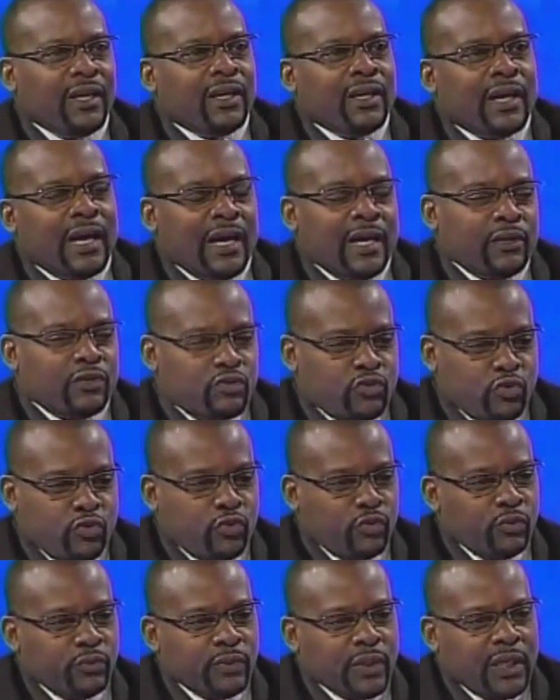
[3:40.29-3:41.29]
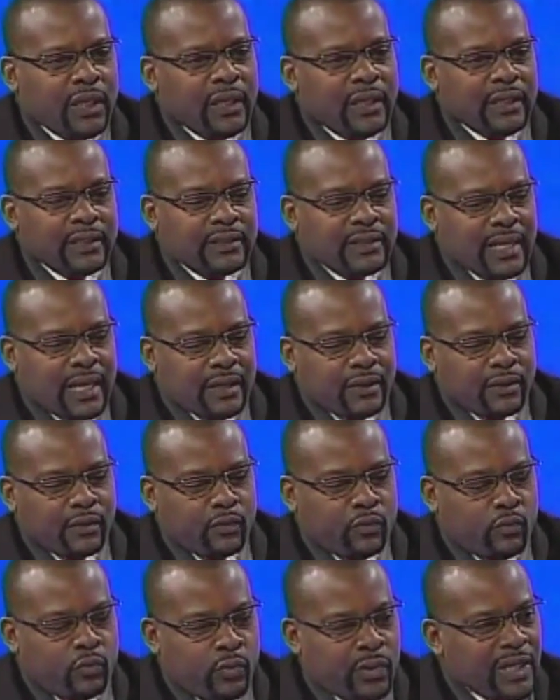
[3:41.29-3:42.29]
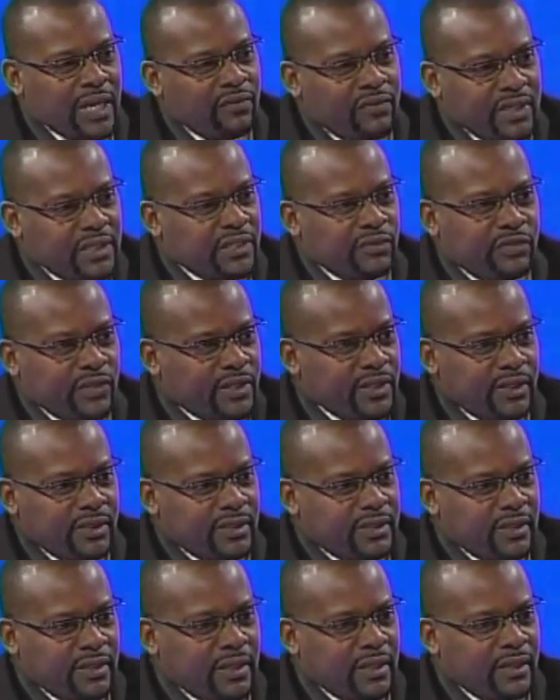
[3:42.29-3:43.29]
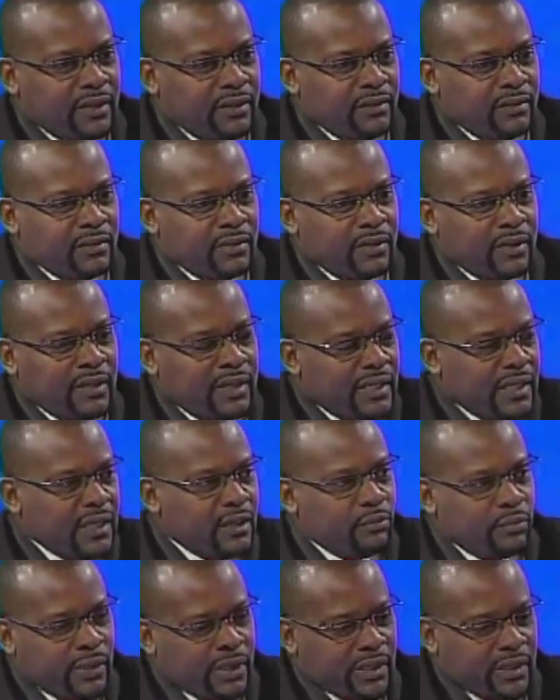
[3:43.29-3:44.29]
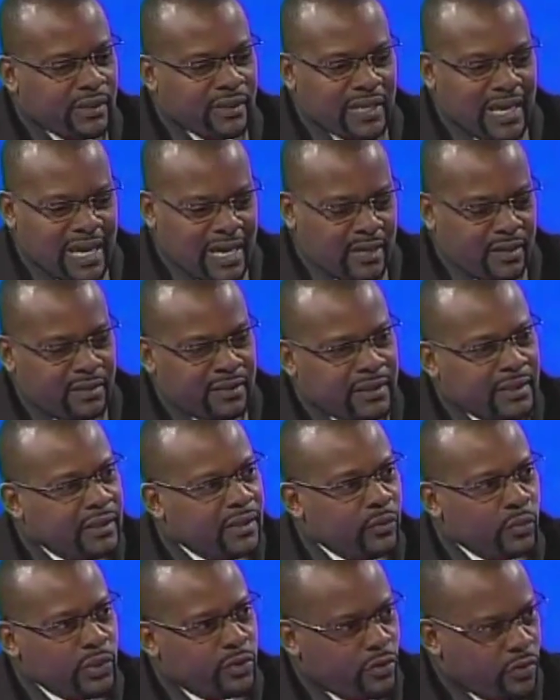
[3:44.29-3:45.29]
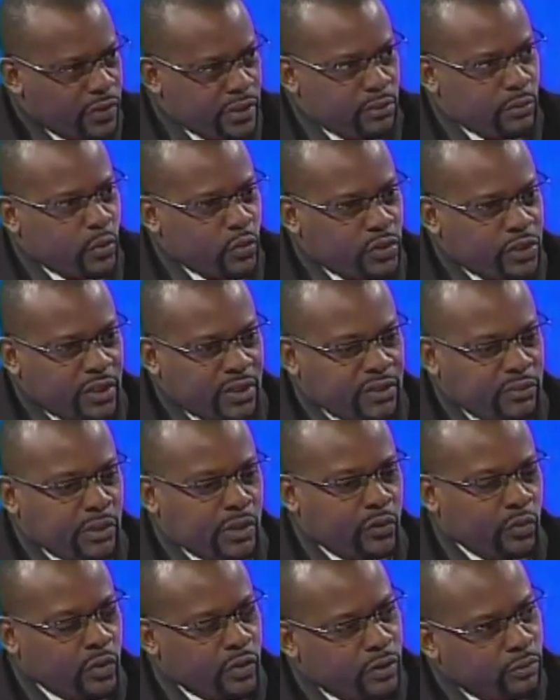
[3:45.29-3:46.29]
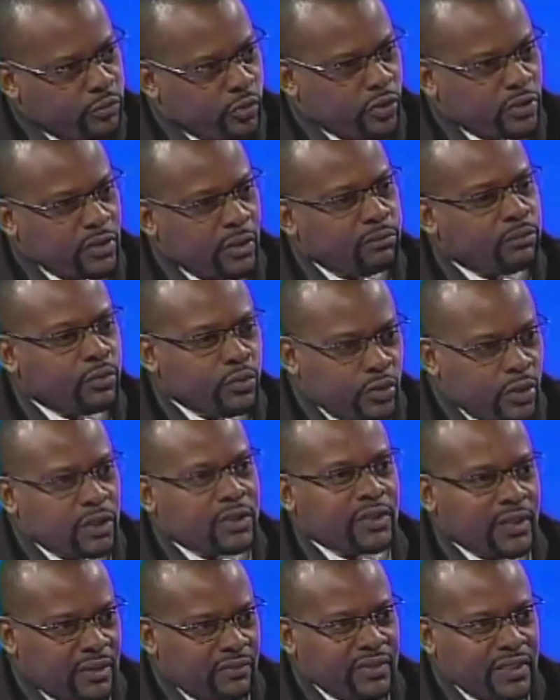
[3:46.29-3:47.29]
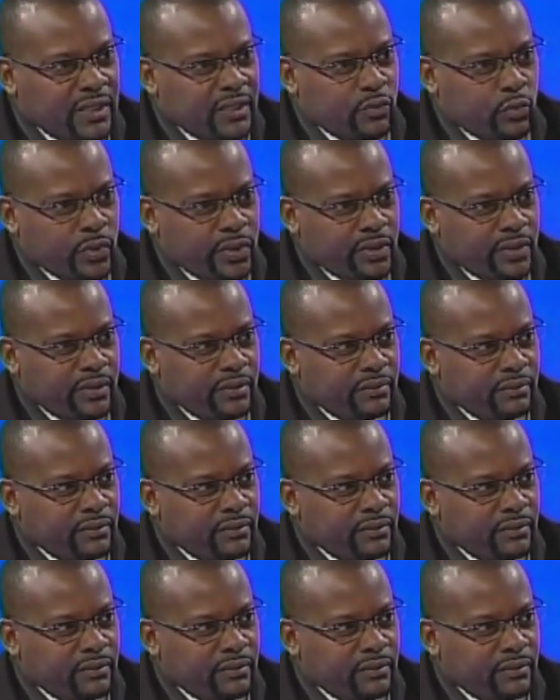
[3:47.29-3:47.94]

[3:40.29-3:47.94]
And 2 is that we have a difficulty in labeling and dealing with our emotions because we were brought up not to have dealt with it.